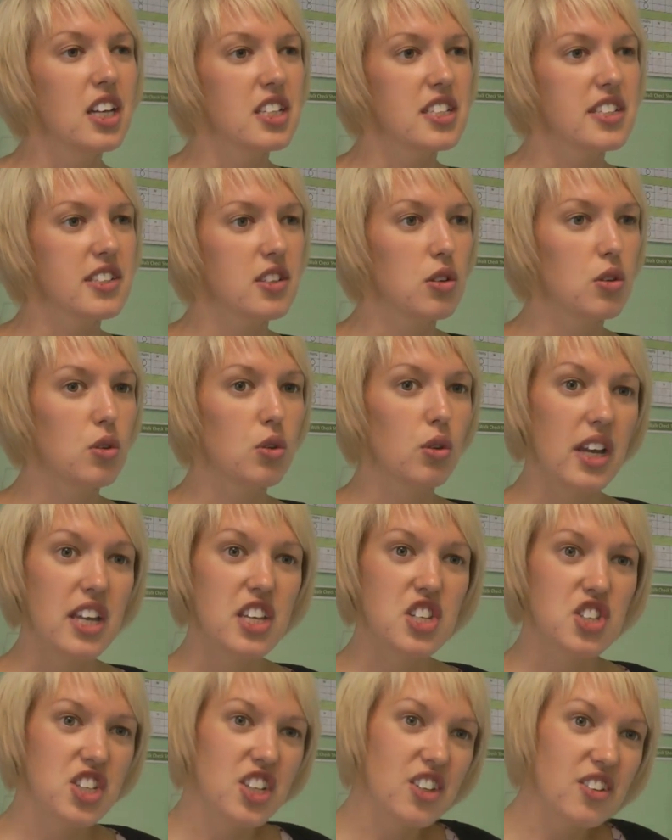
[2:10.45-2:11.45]
So
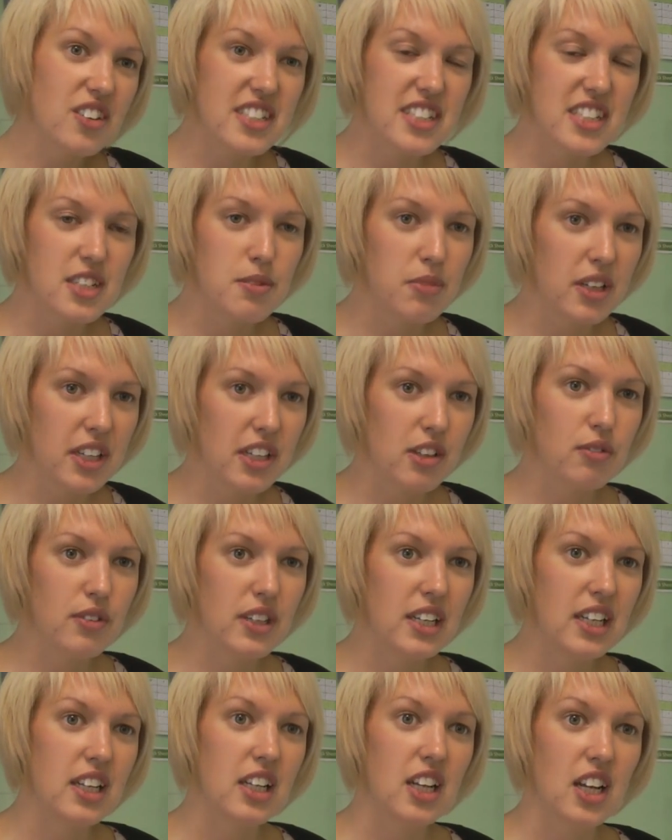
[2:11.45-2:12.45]
engineering seemed like a
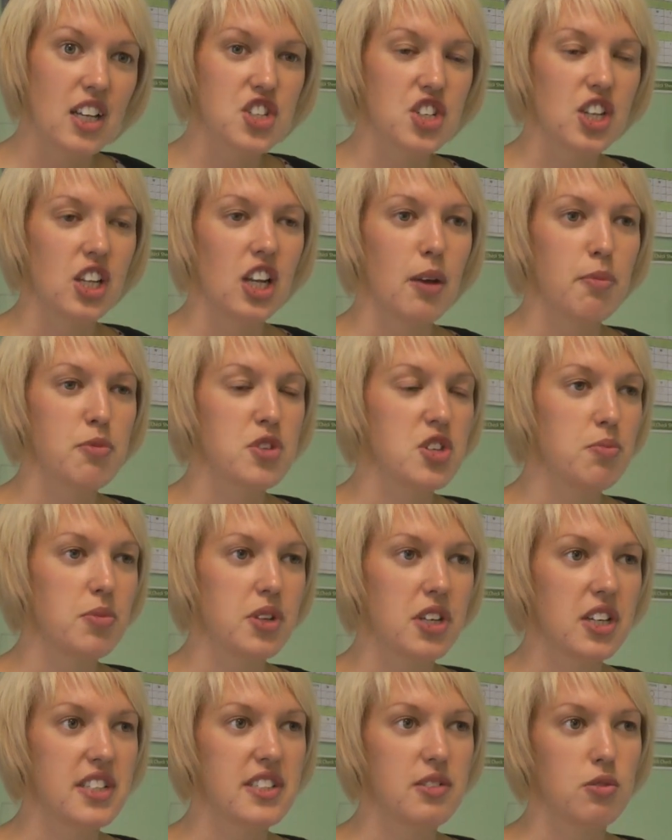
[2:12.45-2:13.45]
really logical option
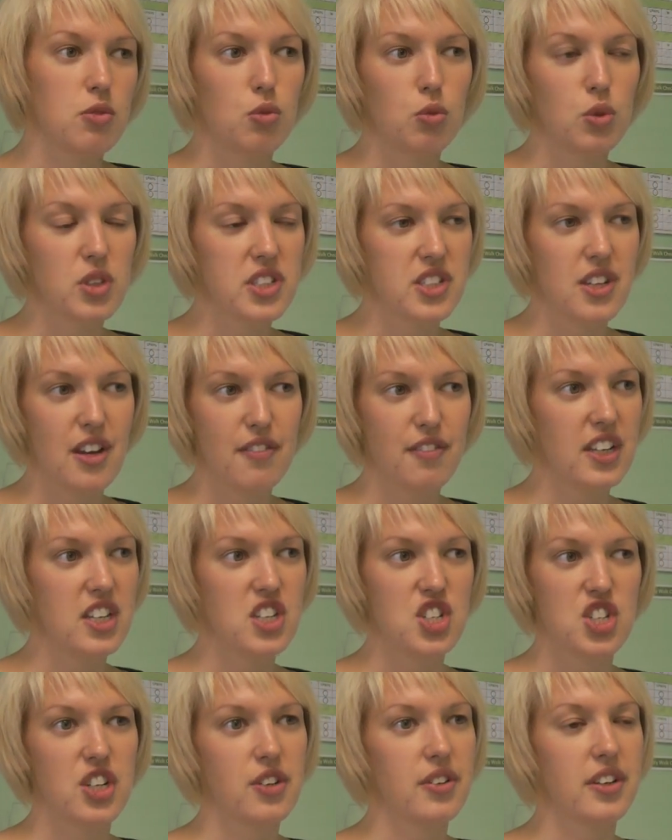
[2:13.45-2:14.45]
because once you have an
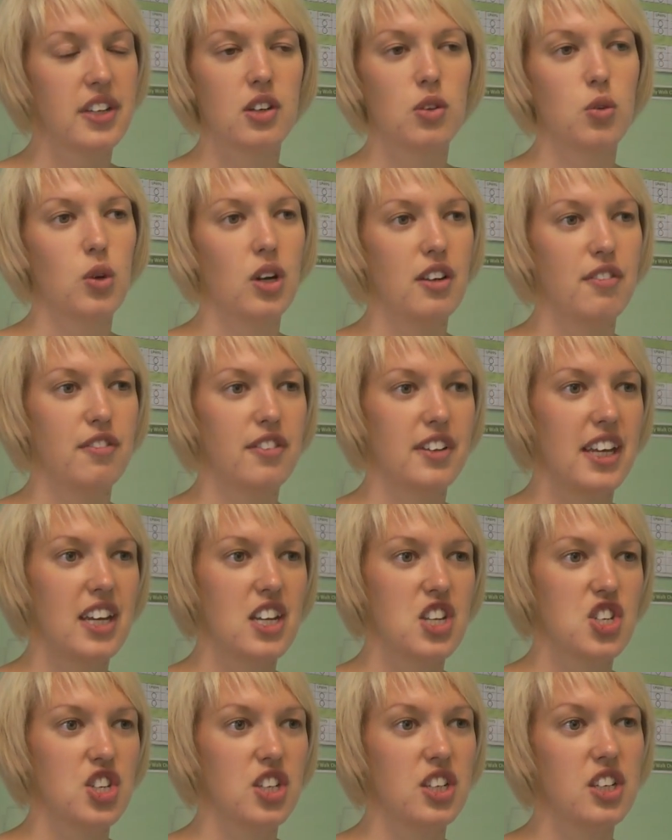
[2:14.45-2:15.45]
engineering
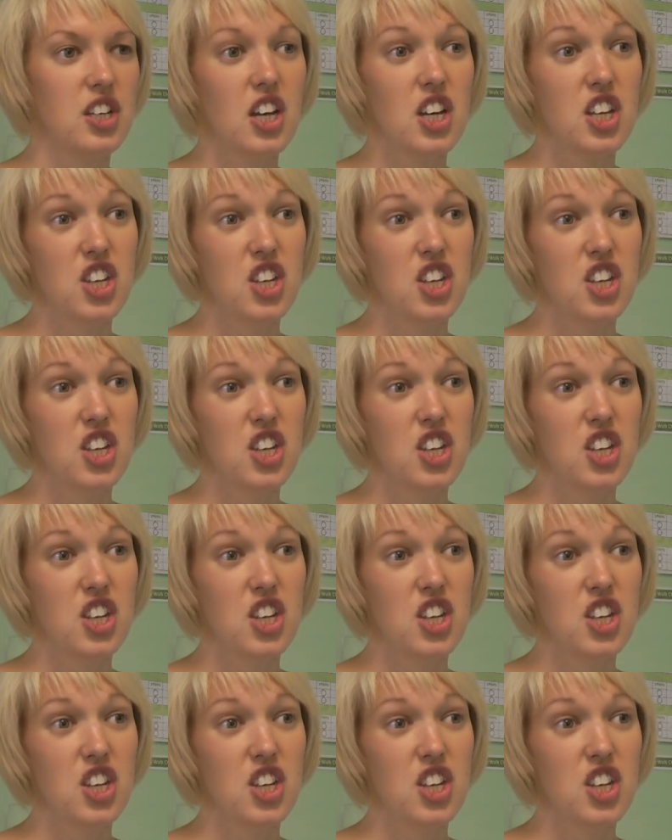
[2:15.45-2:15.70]
qualification,